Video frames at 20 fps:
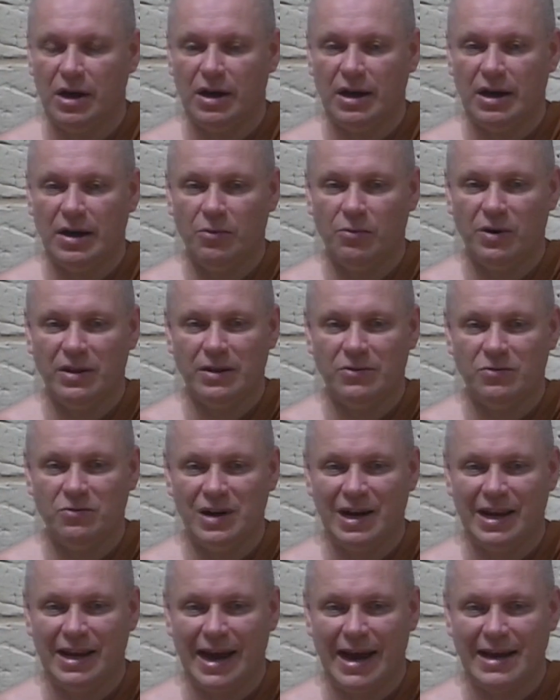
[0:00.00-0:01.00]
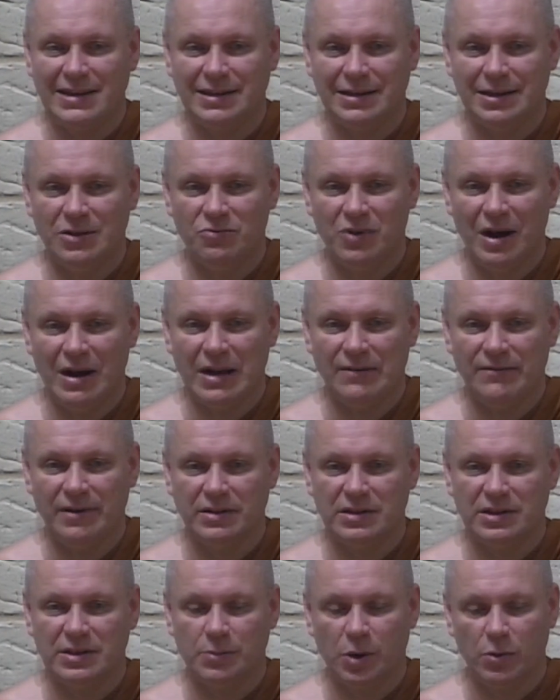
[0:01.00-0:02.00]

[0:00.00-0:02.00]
whether it really has any relevance.